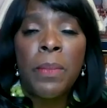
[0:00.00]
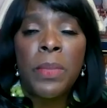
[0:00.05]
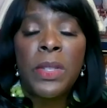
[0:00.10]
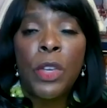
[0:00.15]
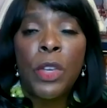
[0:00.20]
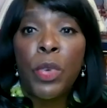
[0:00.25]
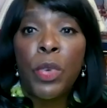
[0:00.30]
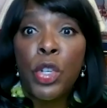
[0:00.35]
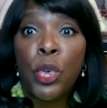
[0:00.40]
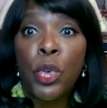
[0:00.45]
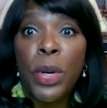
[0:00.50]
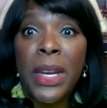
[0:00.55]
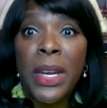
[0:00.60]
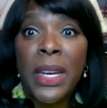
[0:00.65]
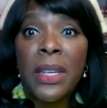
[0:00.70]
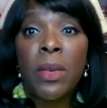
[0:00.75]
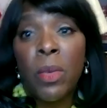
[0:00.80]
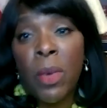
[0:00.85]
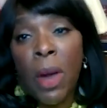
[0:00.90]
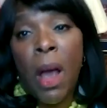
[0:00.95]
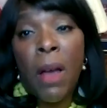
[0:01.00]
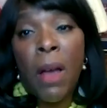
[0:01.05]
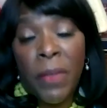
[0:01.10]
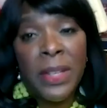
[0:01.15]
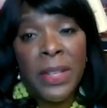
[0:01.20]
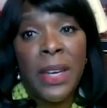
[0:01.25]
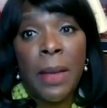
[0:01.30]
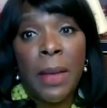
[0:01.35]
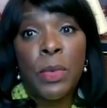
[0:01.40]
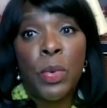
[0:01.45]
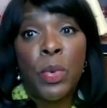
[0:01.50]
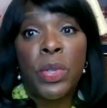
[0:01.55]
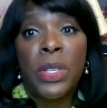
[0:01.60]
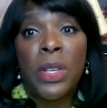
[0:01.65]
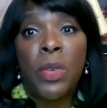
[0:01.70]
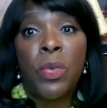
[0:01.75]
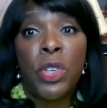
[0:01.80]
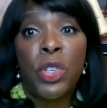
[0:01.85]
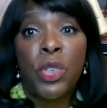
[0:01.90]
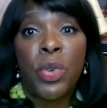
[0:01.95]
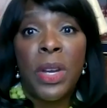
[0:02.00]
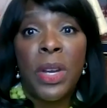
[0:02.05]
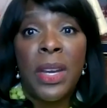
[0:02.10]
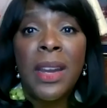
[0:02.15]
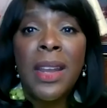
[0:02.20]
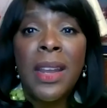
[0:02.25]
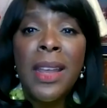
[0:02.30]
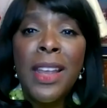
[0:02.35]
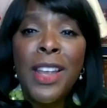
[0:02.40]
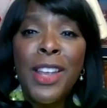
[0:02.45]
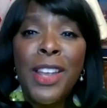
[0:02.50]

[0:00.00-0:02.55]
see retreat. Oftentimes we'll see retreat.